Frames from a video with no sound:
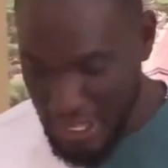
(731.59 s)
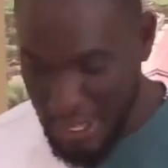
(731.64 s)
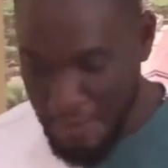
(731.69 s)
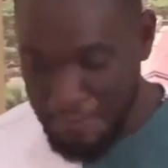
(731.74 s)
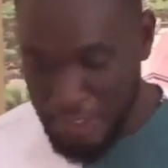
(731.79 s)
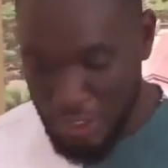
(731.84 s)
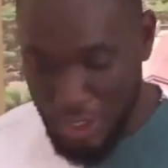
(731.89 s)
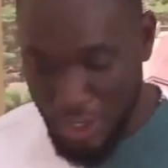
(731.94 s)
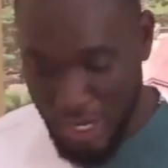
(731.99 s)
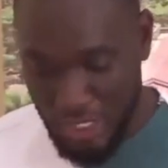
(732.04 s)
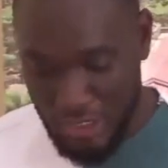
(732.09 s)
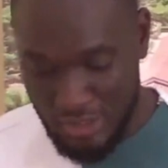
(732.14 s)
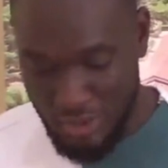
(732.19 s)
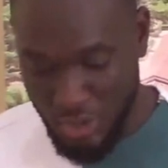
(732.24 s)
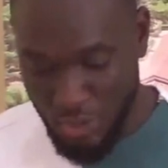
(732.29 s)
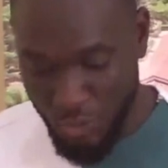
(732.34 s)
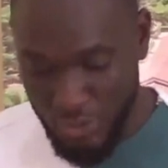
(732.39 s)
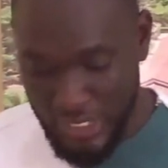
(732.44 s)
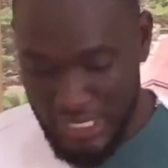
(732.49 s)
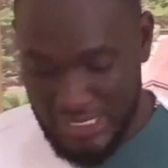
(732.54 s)
Because
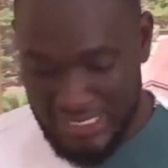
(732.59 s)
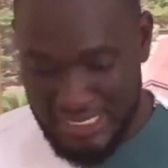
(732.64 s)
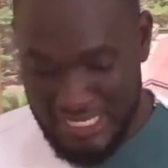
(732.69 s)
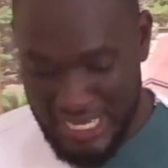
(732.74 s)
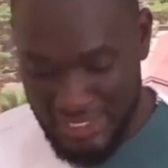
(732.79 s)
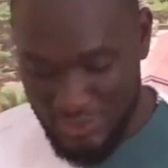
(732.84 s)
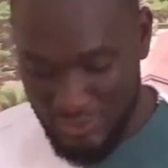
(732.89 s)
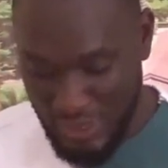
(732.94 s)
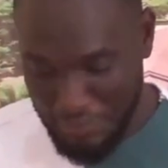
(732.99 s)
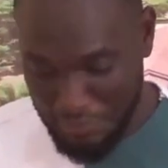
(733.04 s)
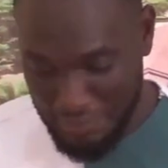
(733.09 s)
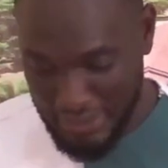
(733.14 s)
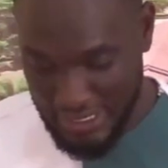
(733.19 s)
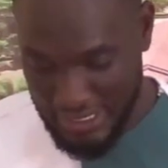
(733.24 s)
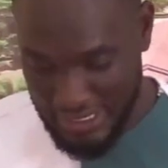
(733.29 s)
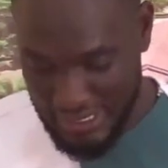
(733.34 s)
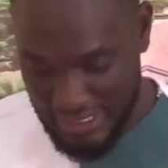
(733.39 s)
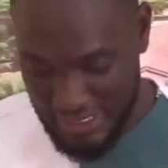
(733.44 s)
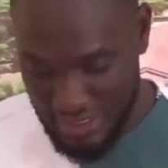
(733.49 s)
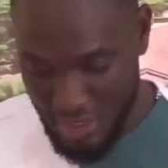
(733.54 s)
we need to get to a
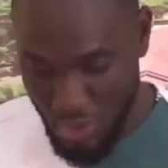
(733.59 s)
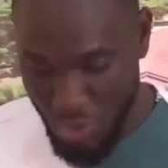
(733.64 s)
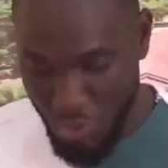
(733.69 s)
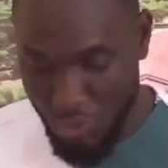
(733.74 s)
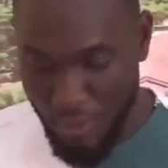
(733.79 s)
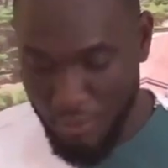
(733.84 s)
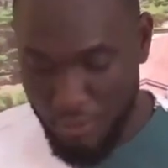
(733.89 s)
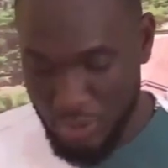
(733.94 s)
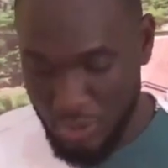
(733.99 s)
place where we do